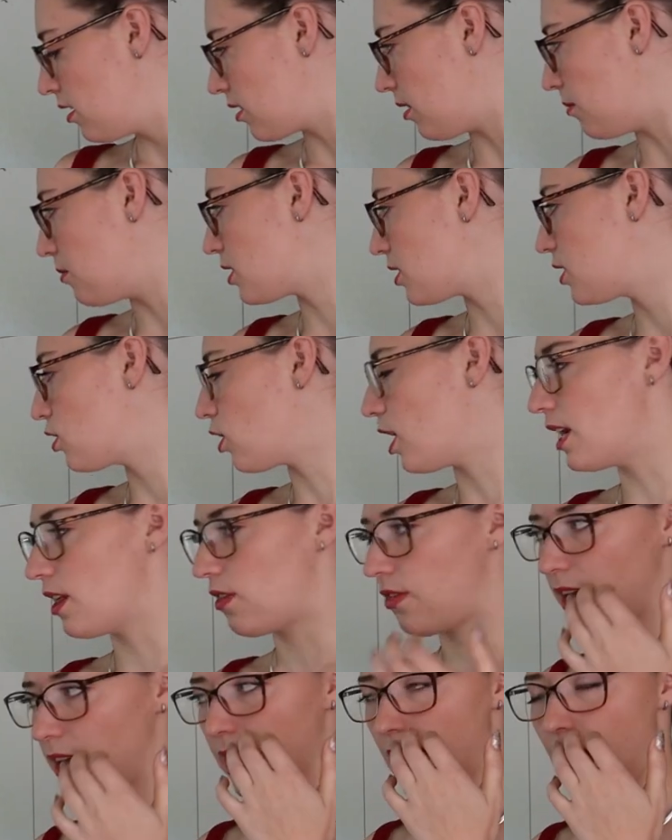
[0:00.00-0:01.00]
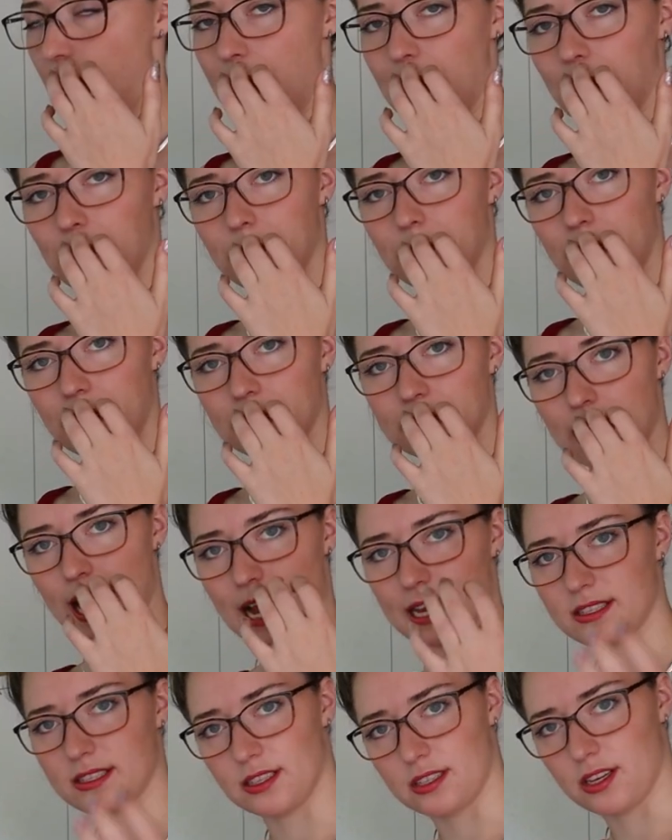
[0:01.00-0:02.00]
So I'm just trying to think how much
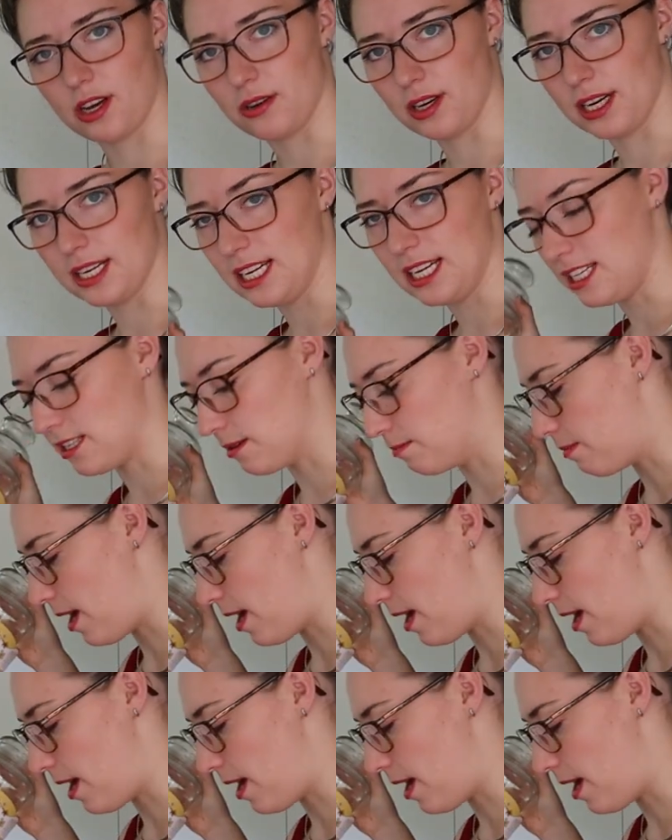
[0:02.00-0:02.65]
acetone I need to